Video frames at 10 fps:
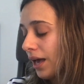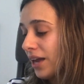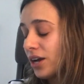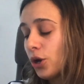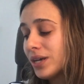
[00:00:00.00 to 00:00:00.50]

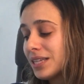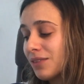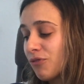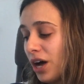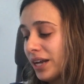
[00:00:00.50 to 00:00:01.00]
I know I
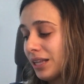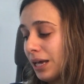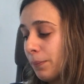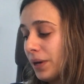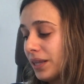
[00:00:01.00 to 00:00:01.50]
said
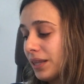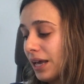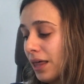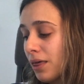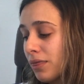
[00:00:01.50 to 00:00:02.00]
finally, but the
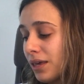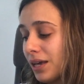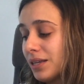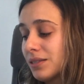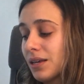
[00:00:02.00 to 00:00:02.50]
other thing
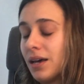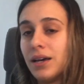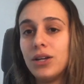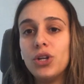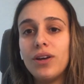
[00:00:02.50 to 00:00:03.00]
is
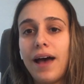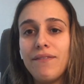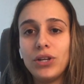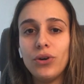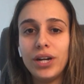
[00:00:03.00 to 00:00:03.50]

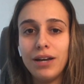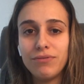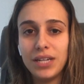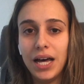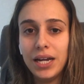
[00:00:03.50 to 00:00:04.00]
having not
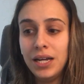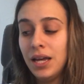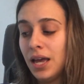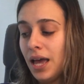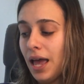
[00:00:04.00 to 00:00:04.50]
enough data
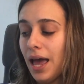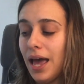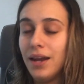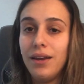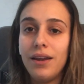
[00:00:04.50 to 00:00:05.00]

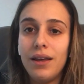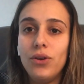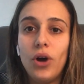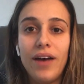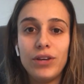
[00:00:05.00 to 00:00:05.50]
and
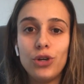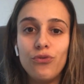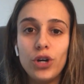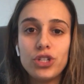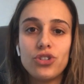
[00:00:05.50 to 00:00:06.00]
not having
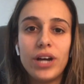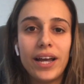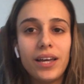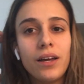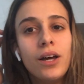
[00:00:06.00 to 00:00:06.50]
conversion
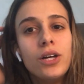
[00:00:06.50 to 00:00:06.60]
tracking.